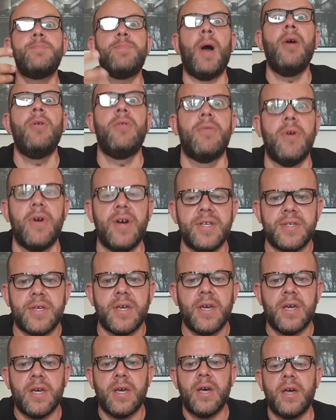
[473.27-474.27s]

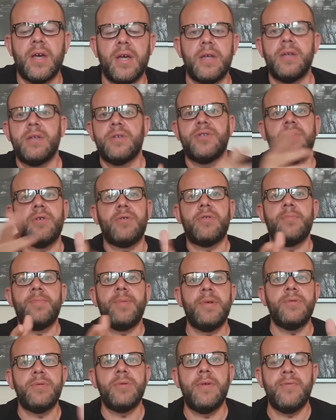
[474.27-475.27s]
polarising, it's not going to
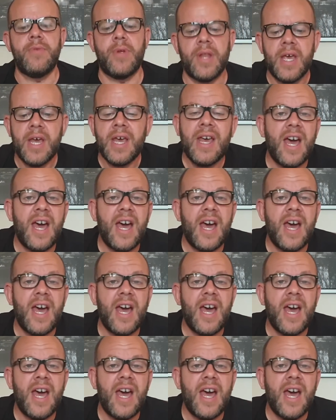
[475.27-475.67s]
appeal to everyone.